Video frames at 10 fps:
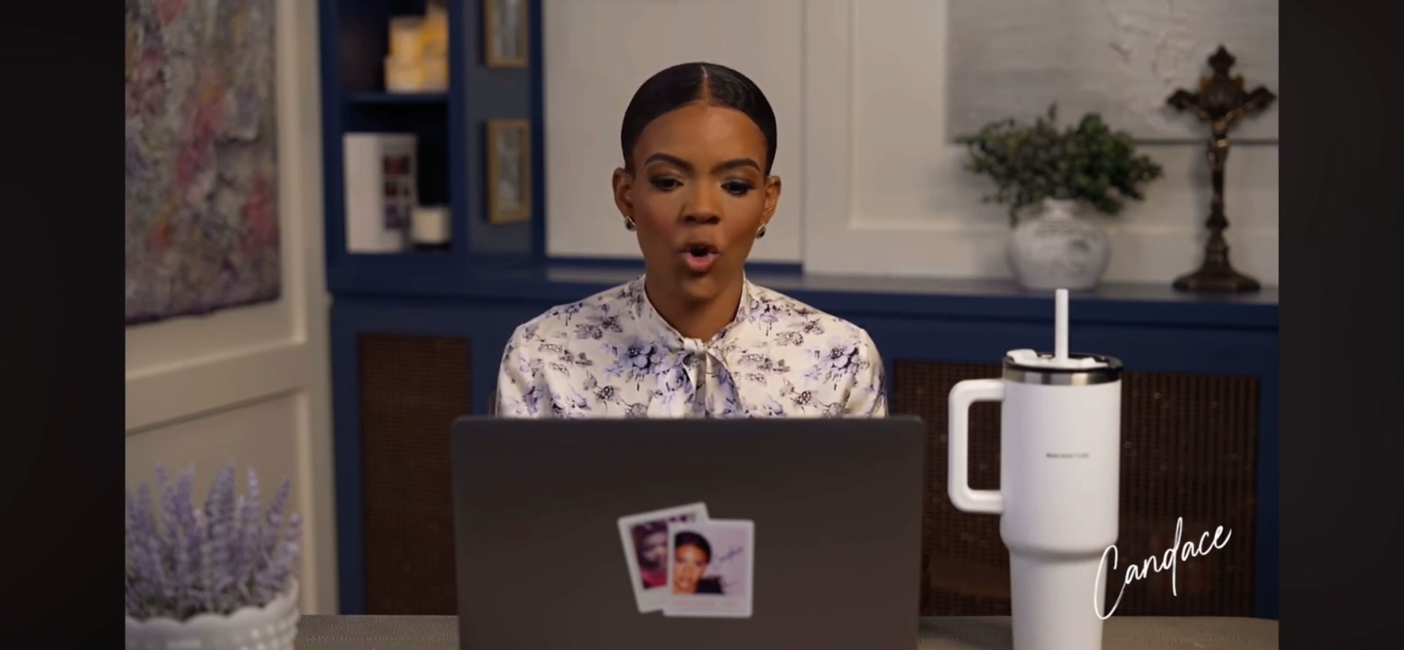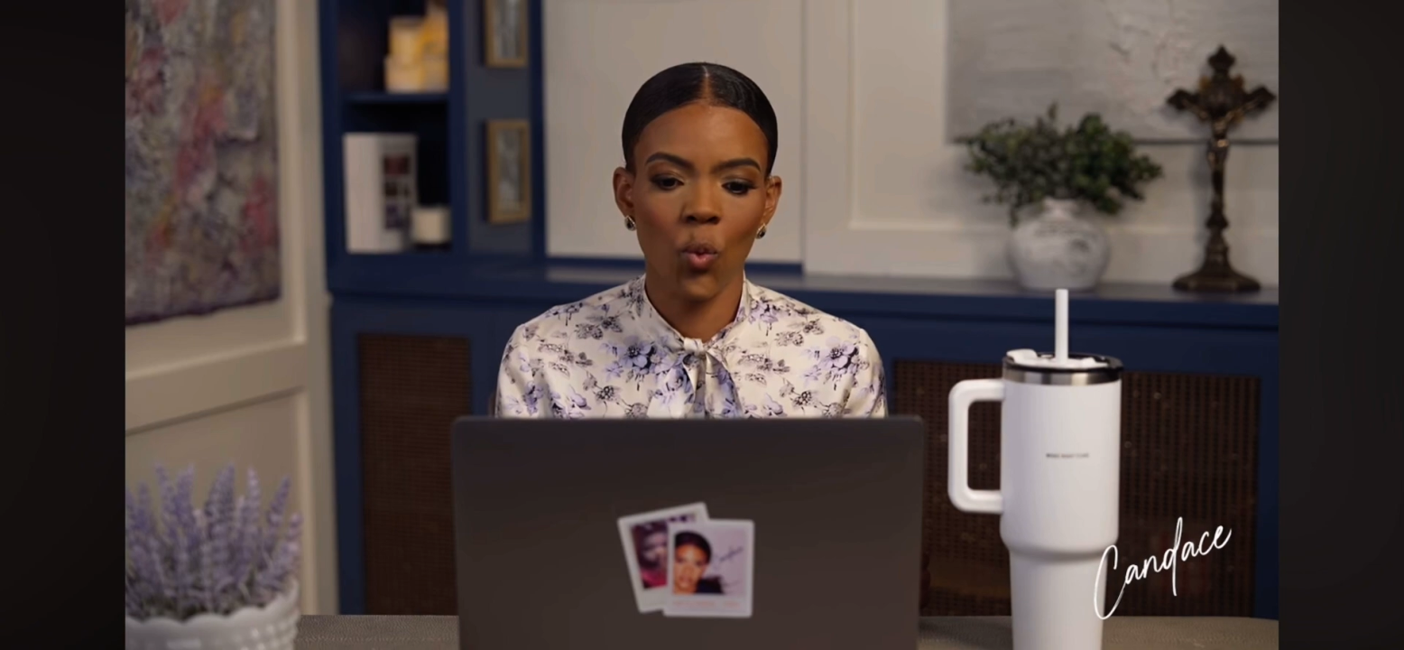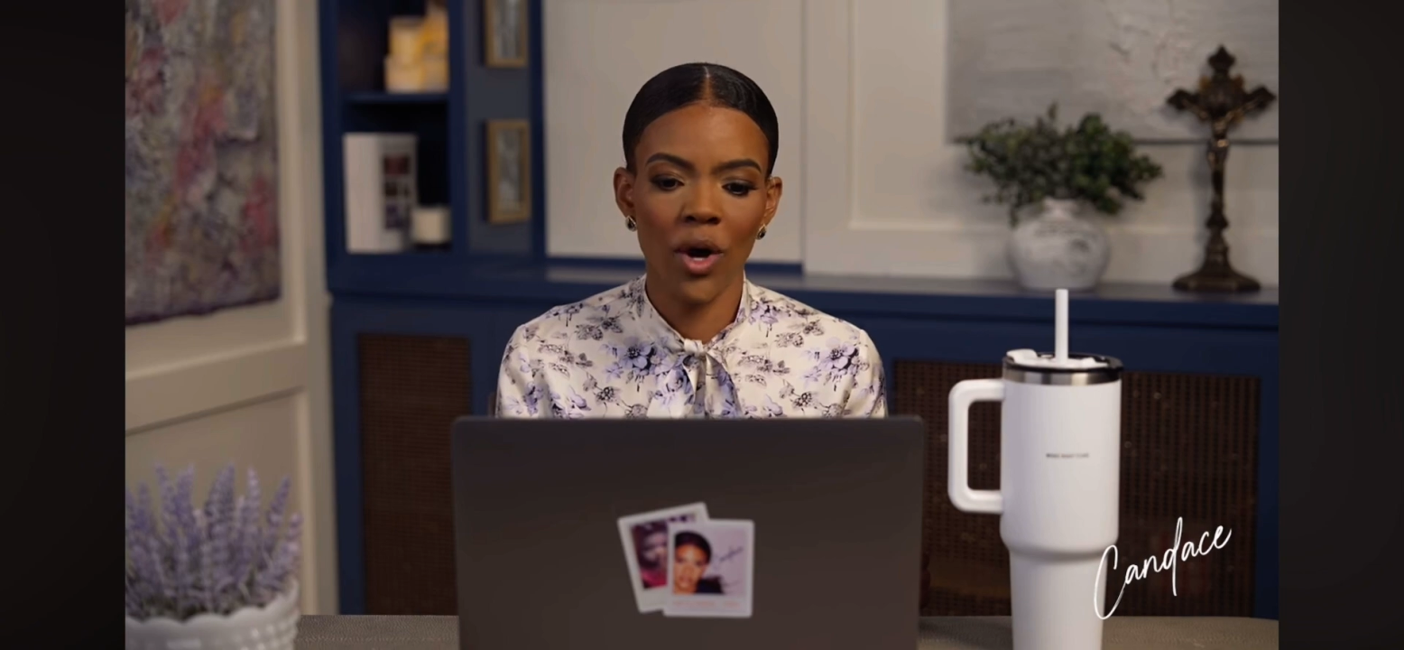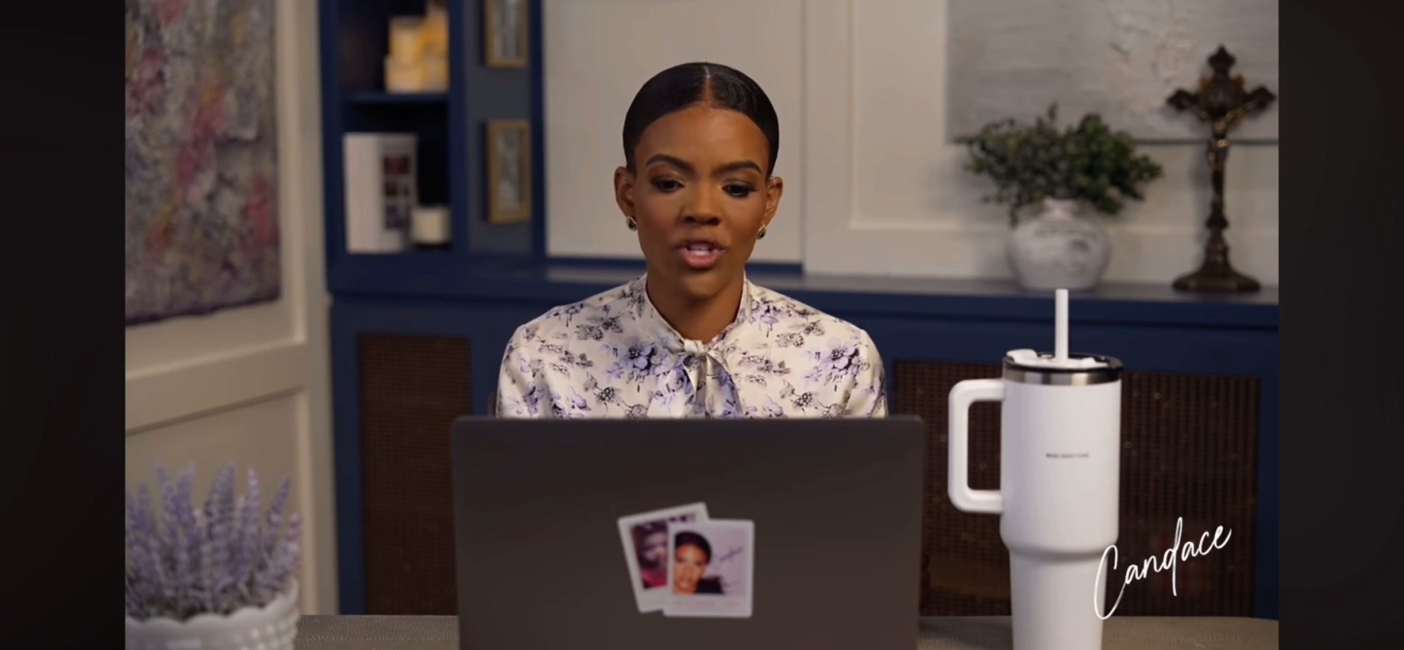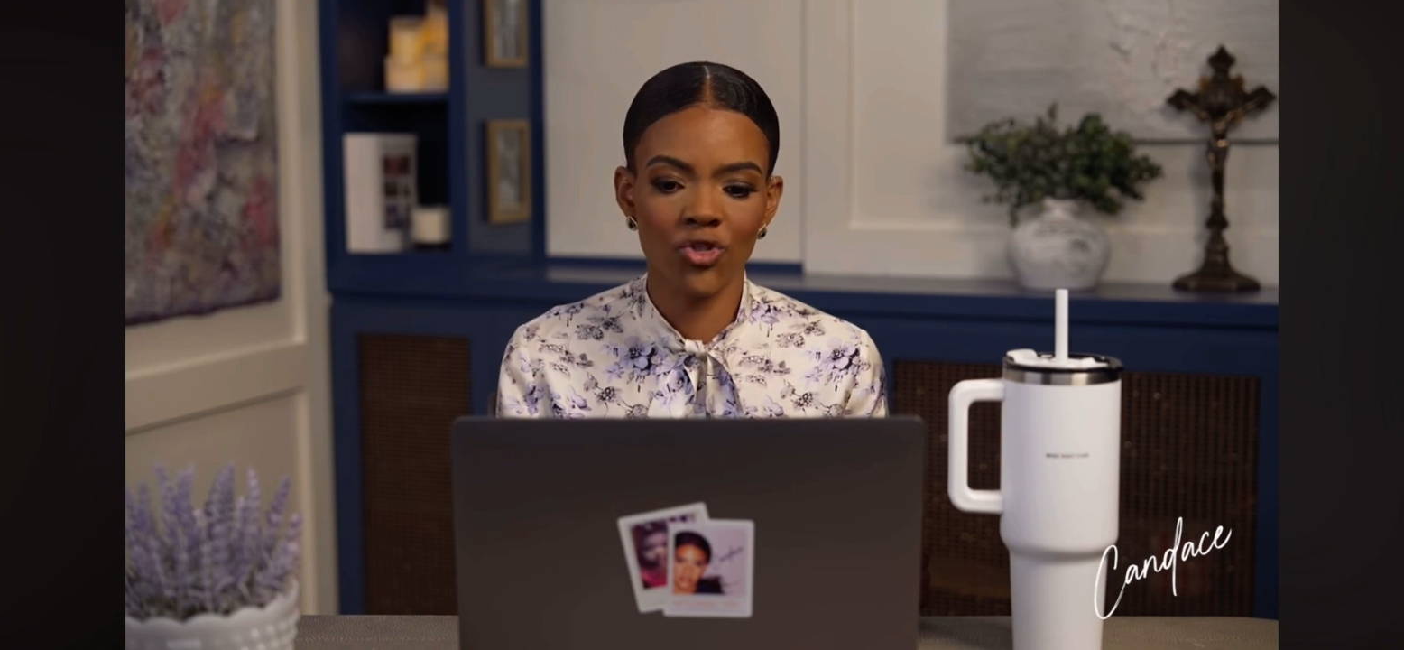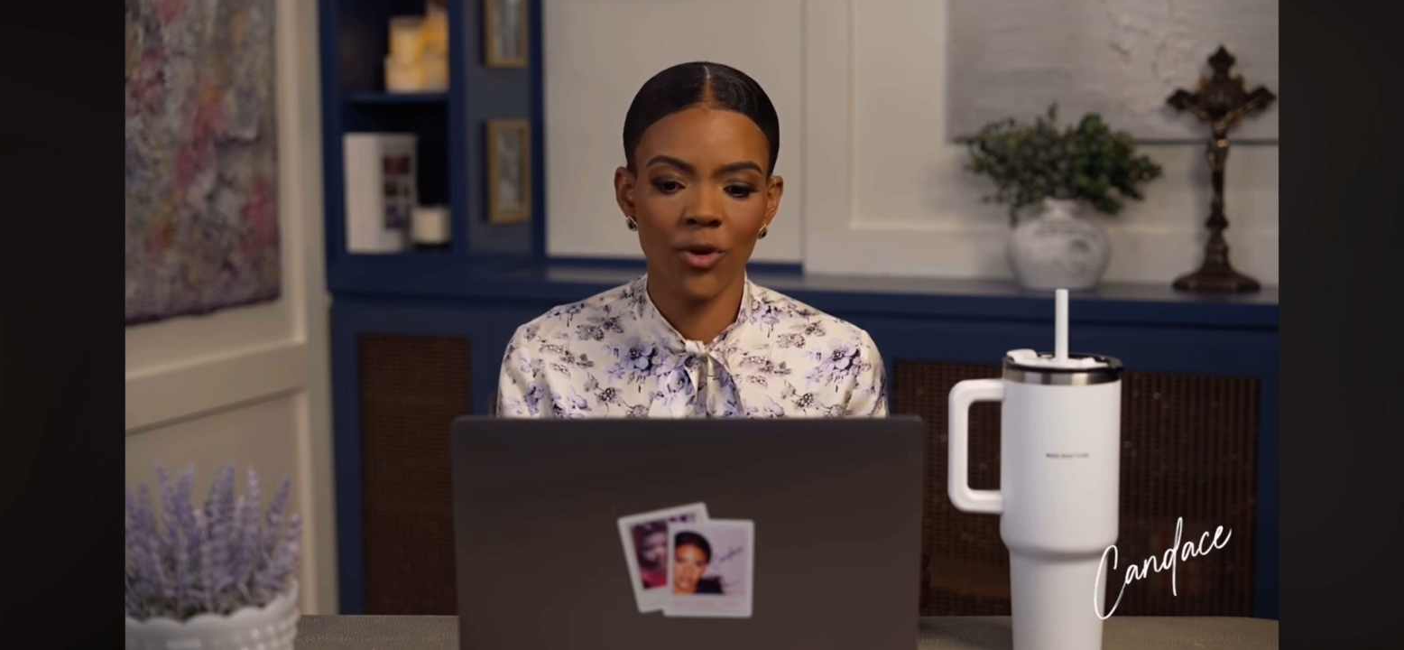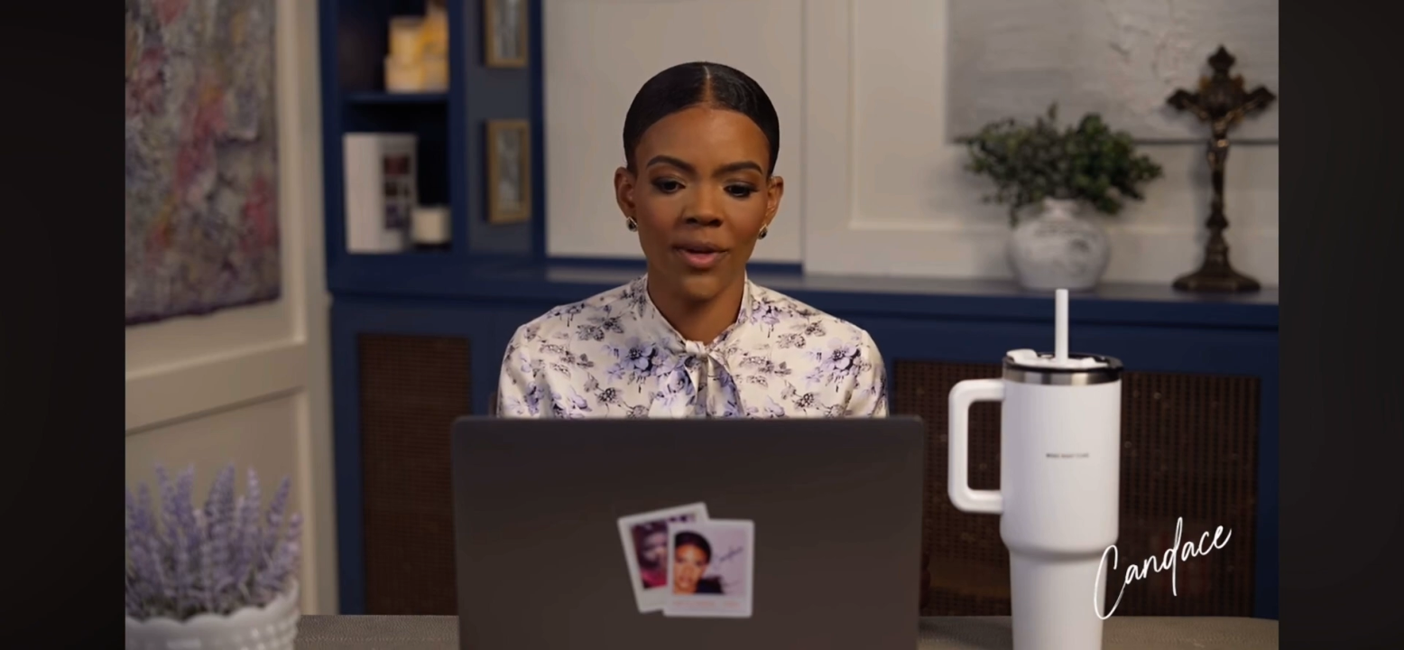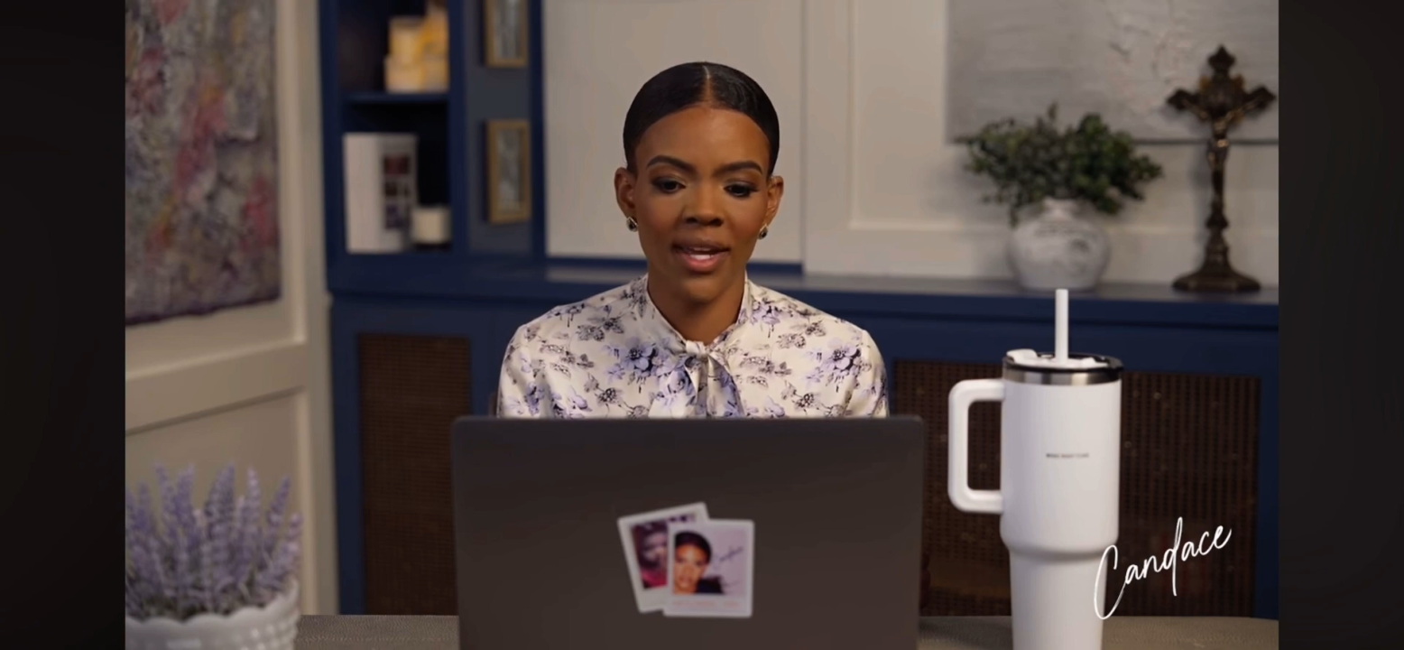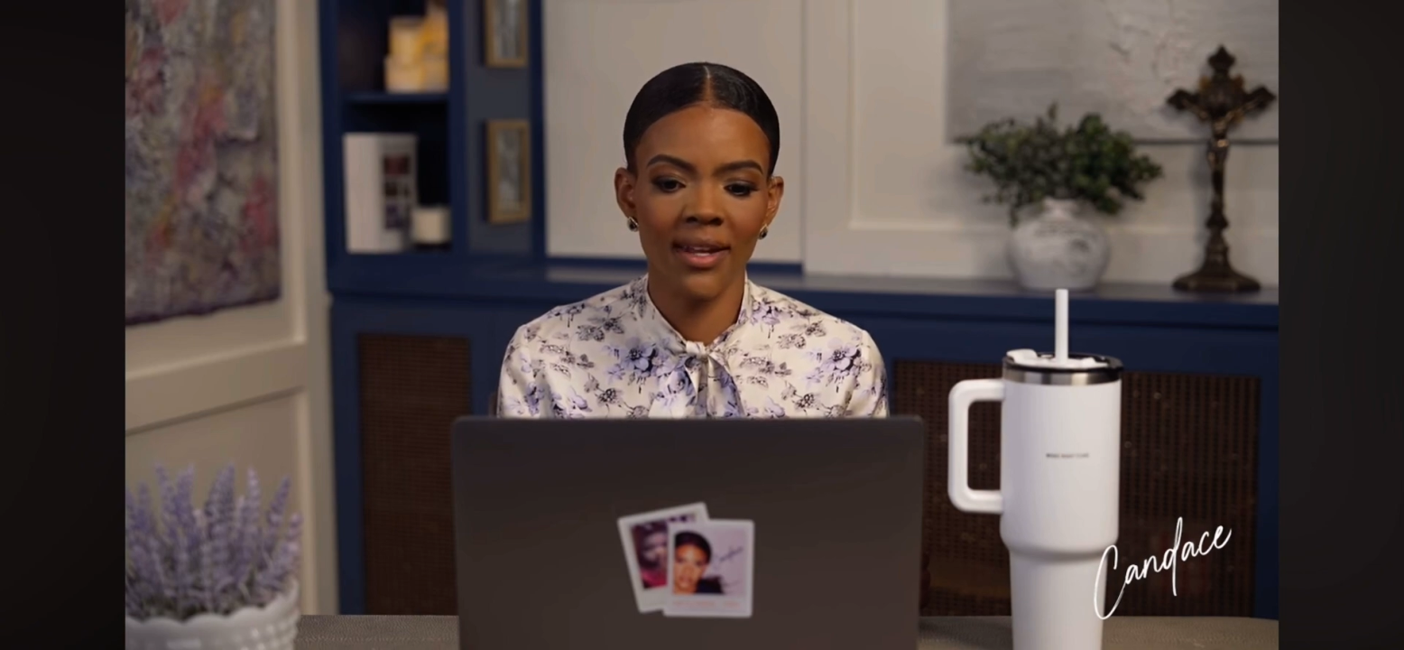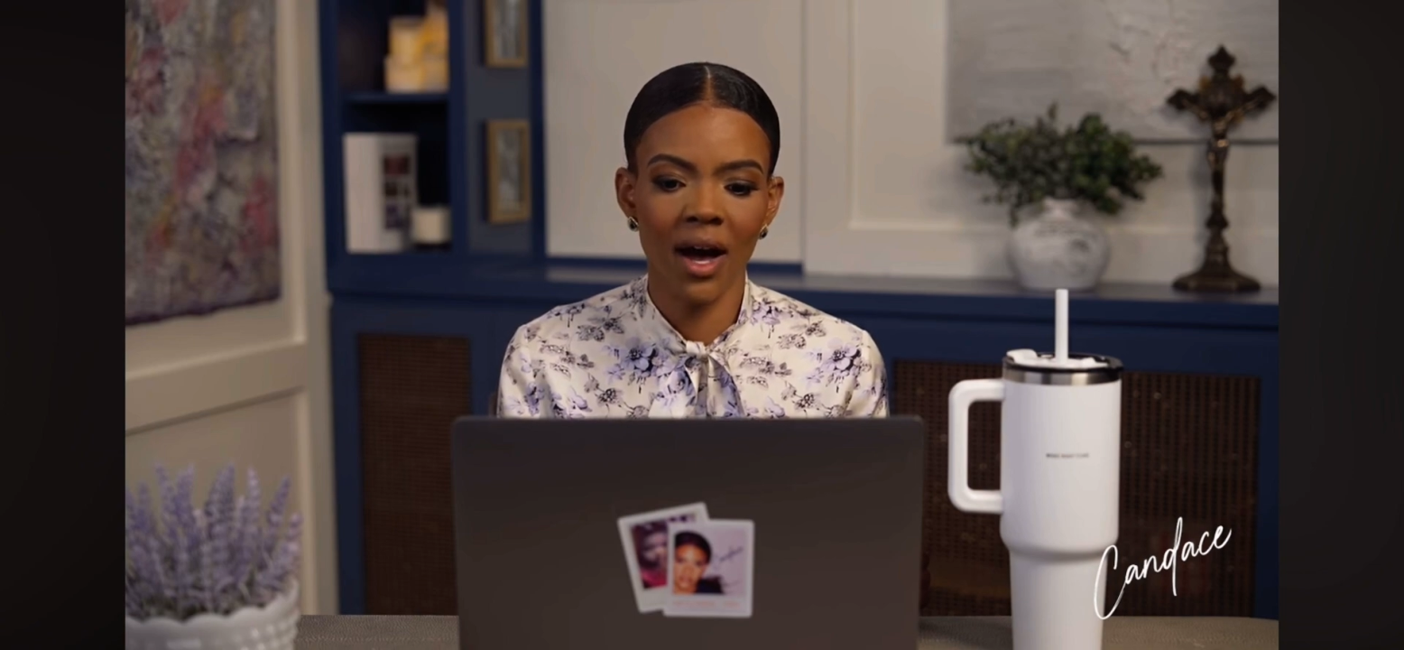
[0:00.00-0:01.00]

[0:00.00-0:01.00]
was distributed